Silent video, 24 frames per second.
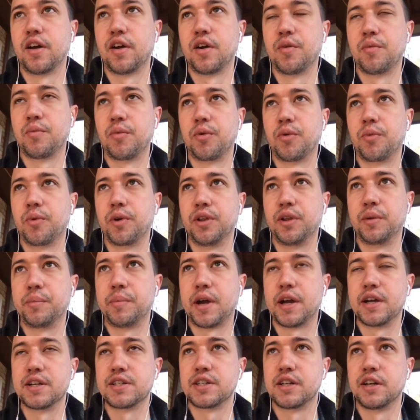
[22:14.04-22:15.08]
we're really
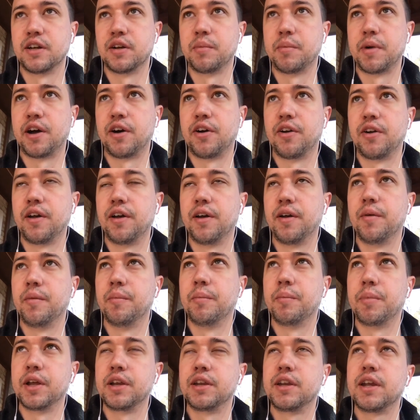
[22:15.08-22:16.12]
passionate about.
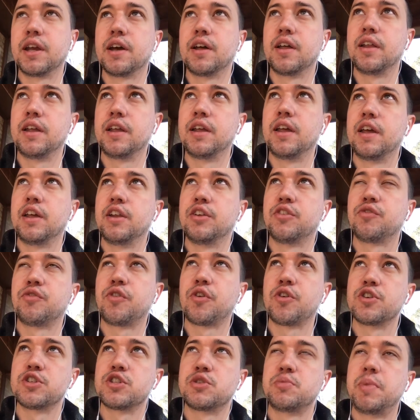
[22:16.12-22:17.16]
But yeah, as
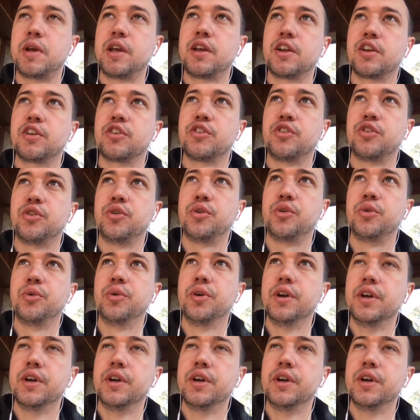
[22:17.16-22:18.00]
far as speaking to